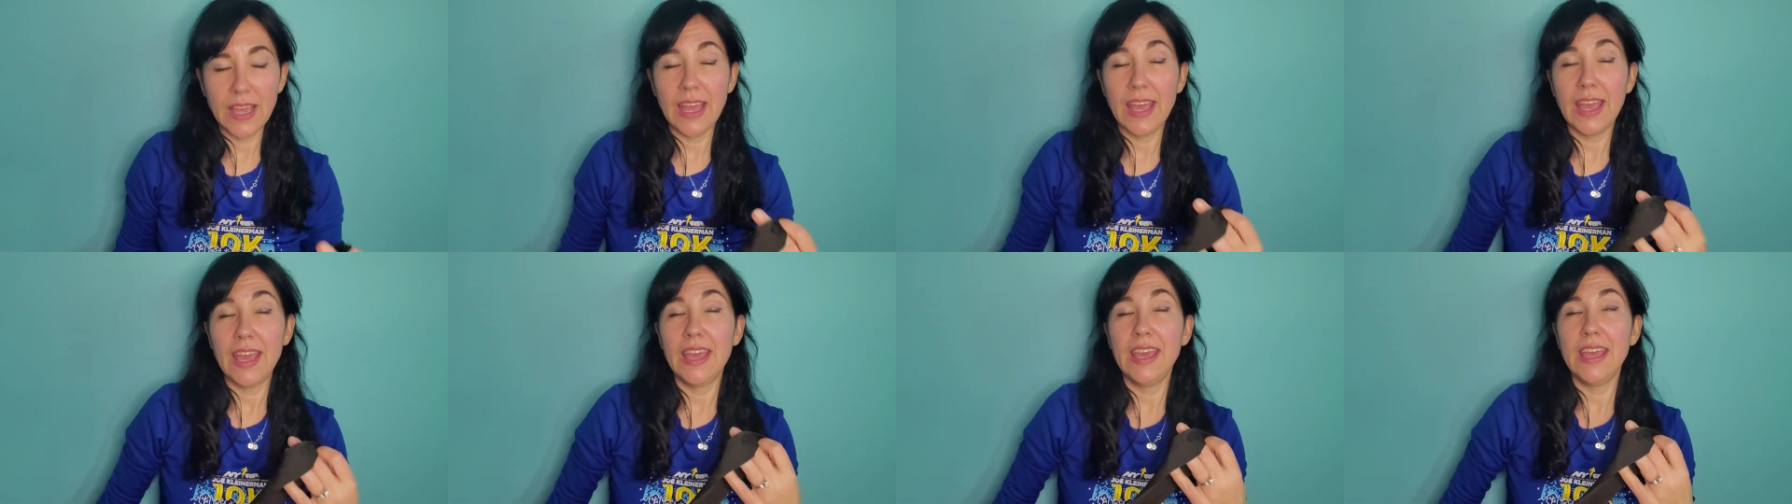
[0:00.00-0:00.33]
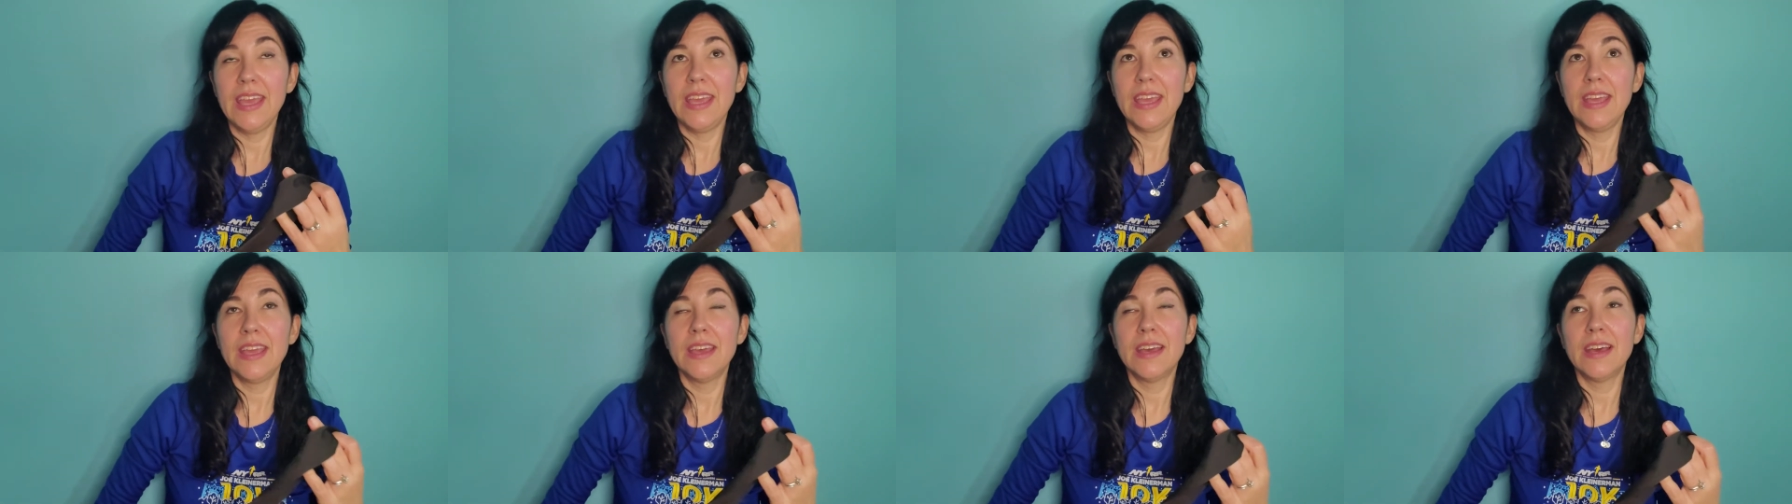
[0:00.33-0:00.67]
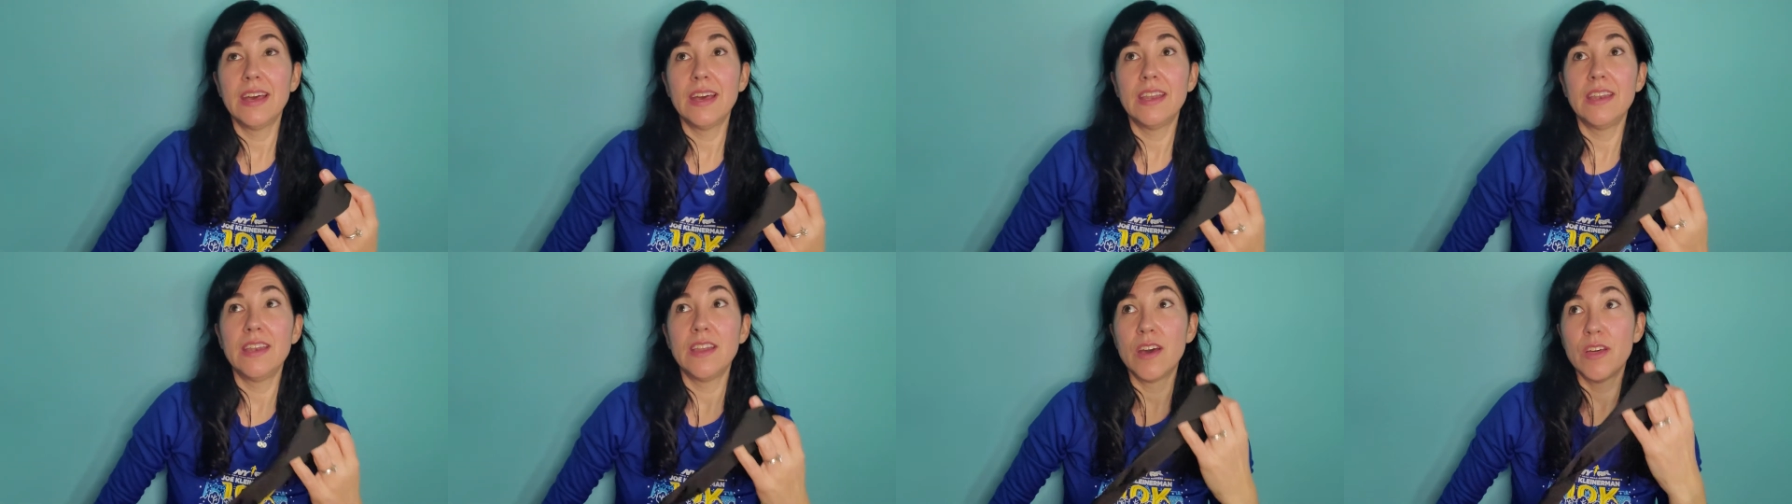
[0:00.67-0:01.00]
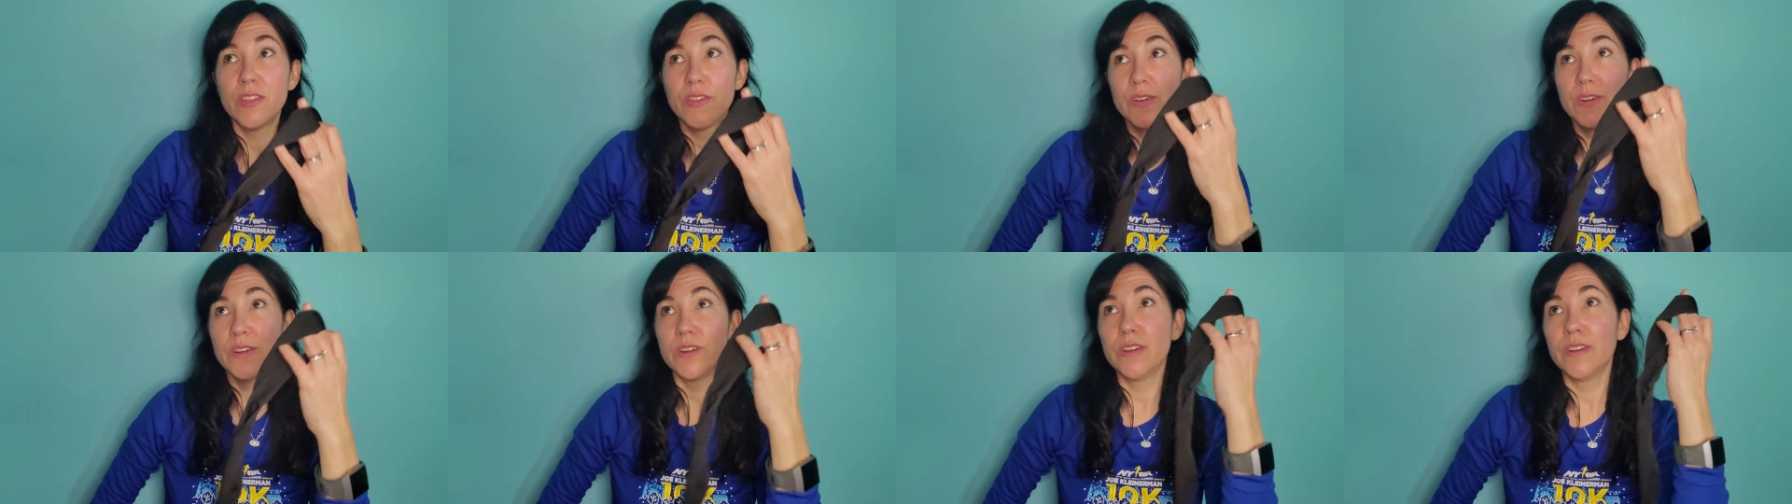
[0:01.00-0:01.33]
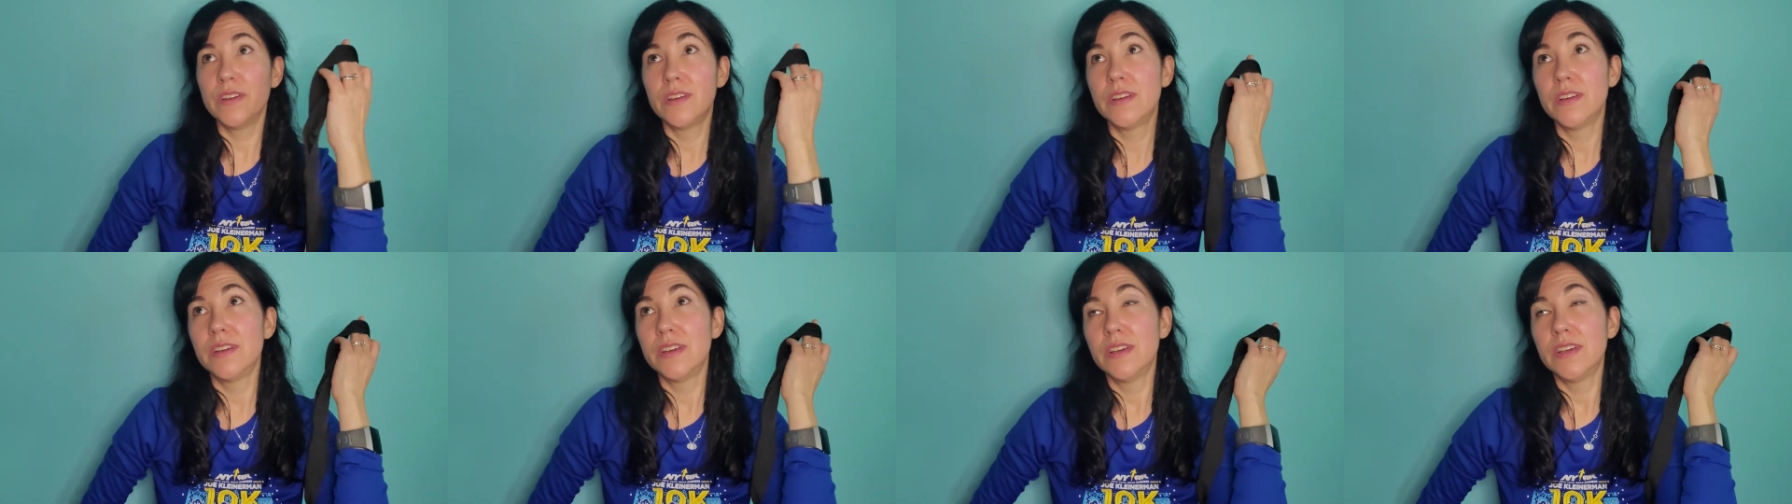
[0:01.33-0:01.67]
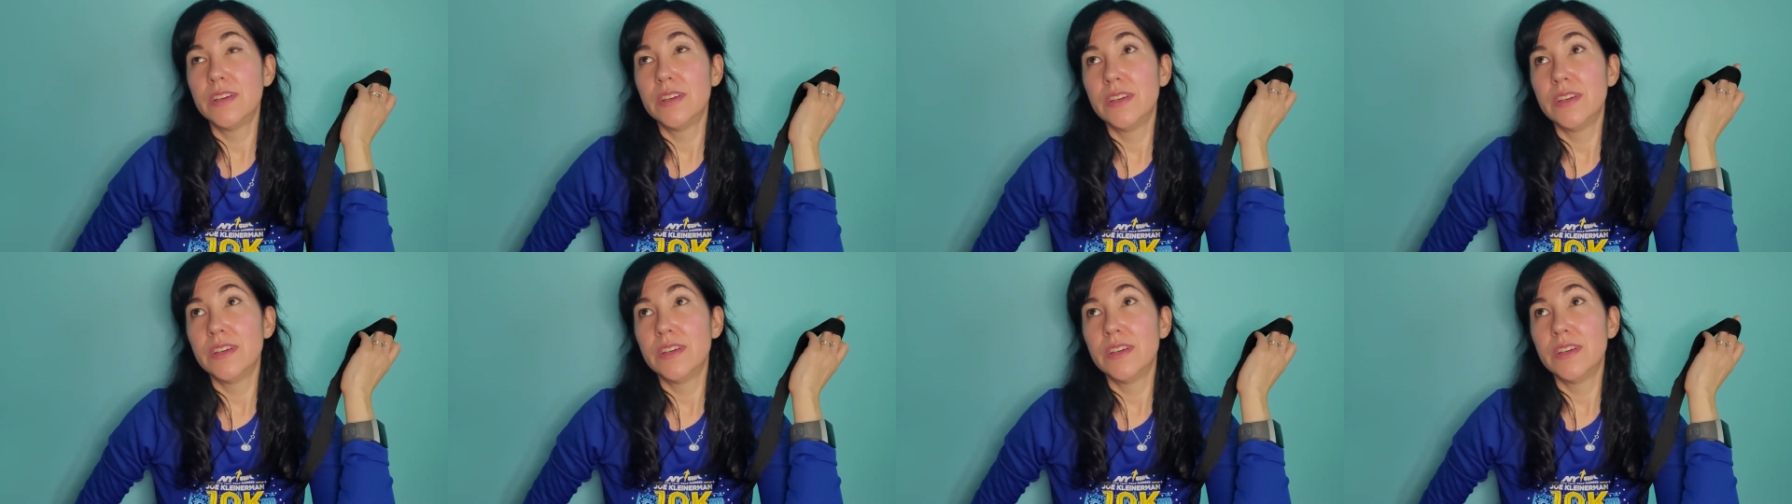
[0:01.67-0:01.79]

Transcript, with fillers: a another